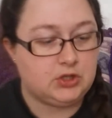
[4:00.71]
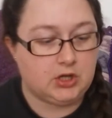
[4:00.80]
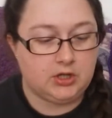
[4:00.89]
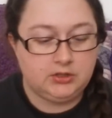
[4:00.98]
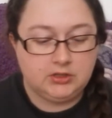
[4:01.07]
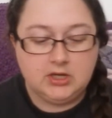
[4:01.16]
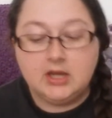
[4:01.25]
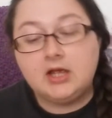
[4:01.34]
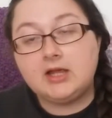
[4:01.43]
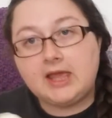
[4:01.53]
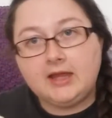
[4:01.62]
go.
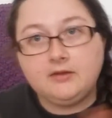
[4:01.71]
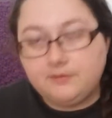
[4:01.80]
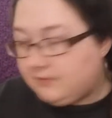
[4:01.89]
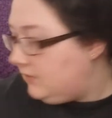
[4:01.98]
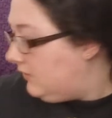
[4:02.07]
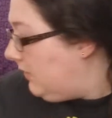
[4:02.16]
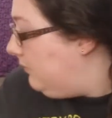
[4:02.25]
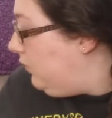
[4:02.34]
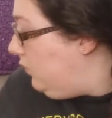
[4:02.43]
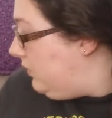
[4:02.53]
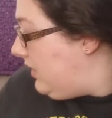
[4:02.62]
Again, 50 gram
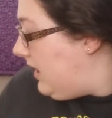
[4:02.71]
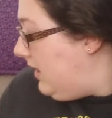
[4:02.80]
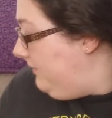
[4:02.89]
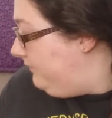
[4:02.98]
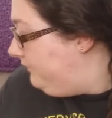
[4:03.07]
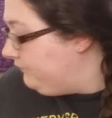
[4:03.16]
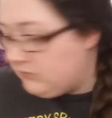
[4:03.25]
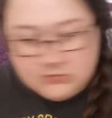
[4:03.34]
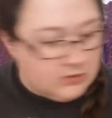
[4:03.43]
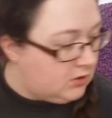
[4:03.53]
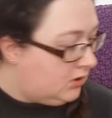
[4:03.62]
ball
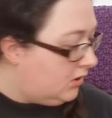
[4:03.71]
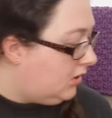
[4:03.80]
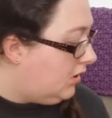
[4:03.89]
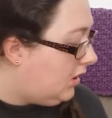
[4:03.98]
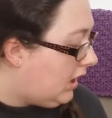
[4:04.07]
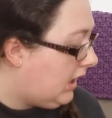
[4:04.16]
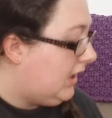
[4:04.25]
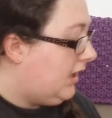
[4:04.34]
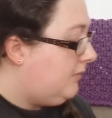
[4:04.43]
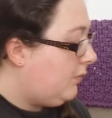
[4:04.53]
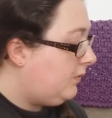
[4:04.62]

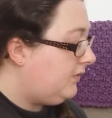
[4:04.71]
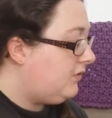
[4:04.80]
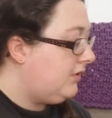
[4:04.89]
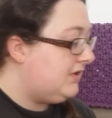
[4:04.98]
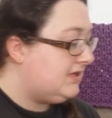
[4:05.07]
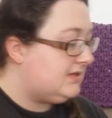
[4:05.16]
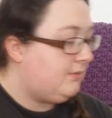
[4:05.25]
there. We've got this